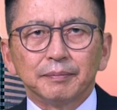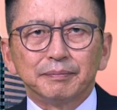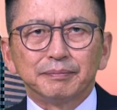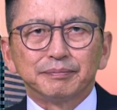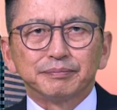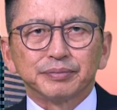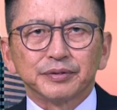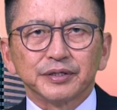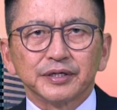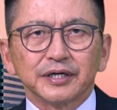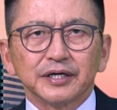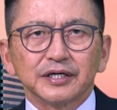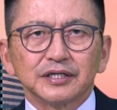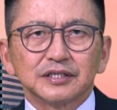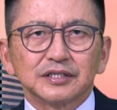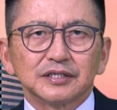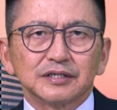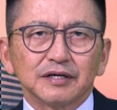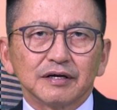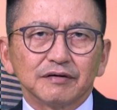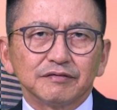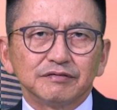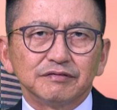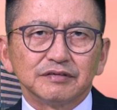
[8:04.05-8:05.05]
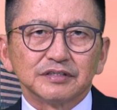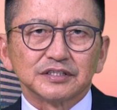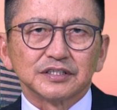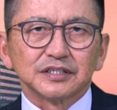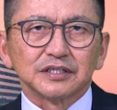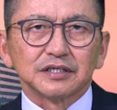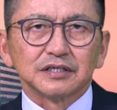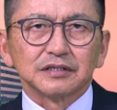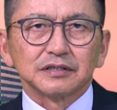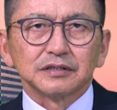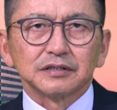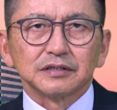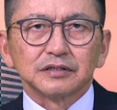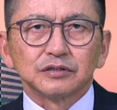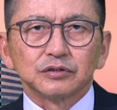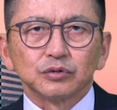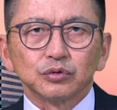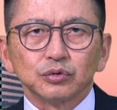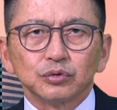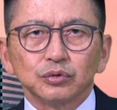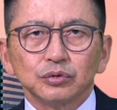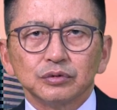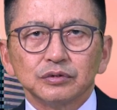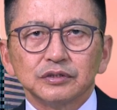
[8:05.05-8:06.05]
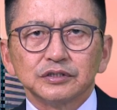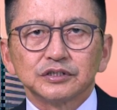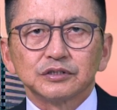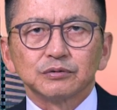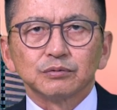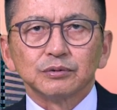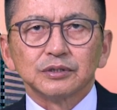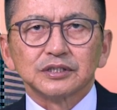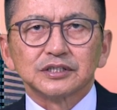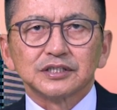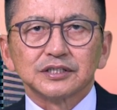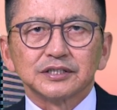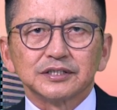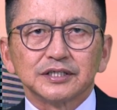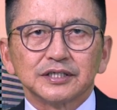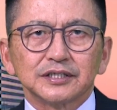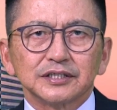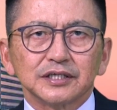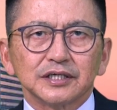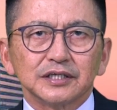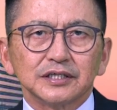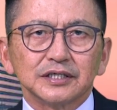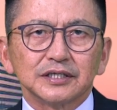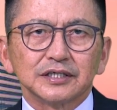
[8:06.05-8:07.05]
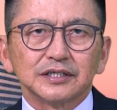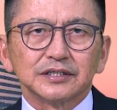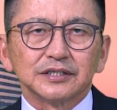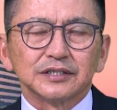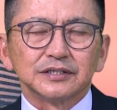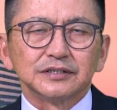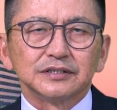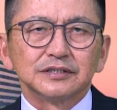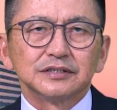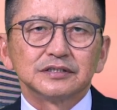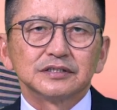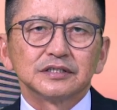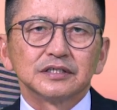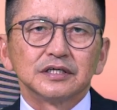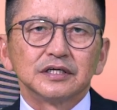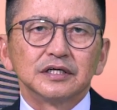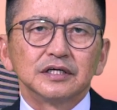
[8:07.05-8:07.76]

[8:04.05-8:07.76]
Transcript: bring it physically to Switzerland and England,